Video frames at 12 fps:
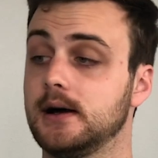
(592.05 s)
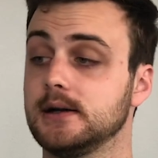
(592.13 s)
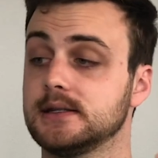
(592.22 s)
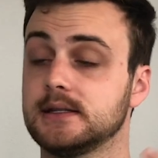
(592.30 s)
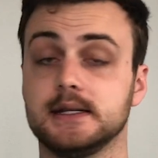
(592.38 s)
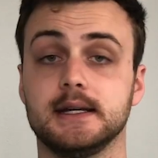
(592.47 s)

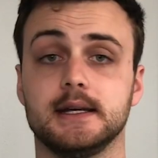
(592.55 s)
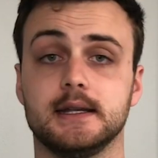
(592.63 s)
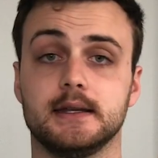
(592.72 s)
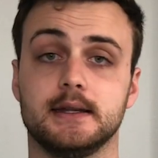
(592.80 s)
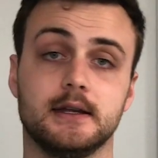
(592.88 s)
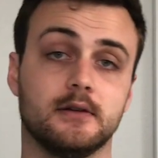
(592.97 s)

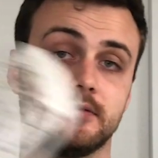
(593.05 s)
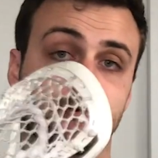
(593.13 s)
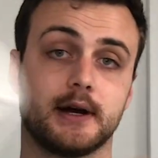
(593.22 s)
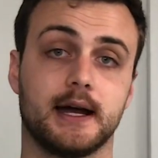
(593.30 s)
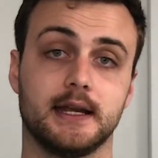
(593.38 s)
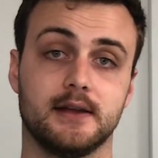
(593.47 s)
seen in a
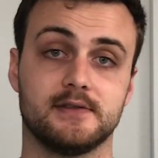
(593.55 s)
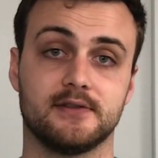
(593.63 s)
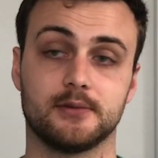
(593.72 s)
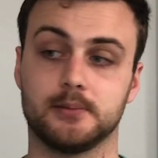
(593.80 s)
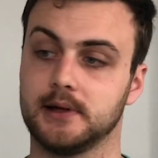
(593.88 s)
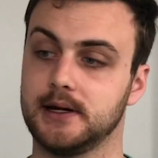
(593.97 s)
variety of
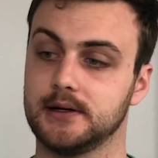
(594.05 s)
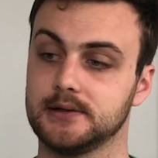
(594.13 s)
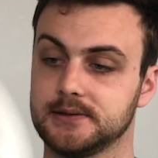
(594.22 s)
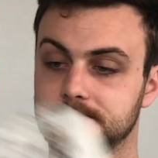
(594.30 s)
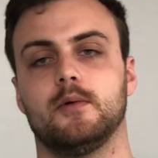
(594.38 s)
different players.